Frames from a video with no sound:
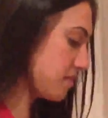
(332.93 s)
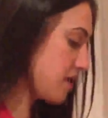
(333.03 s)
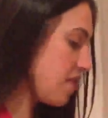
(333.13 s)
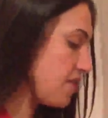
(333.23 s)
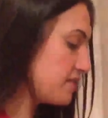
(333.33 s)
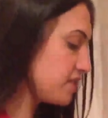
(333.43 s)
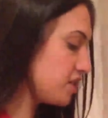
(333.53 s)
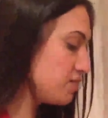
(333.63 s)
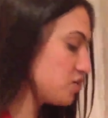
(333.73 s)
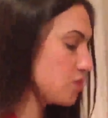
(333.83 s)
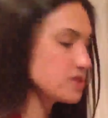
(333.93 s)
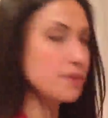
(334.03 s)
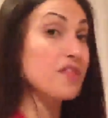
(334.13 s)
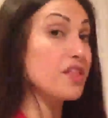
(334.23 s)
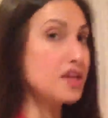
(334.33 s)
And that's going to absorb some
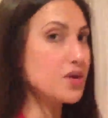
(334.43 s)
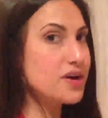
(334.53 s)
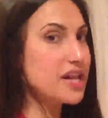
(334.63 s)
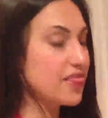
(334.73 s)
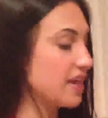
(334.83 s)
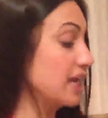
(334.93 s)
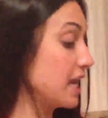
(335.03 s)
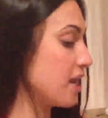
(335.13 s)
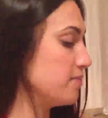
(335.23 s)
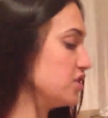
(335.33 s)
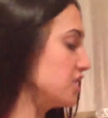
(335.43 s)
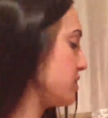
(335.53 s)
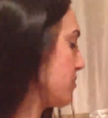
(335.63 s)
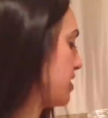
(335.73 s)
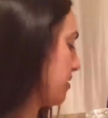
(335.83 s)
of the liquid and thicken it up just a
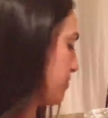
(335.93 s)
bit.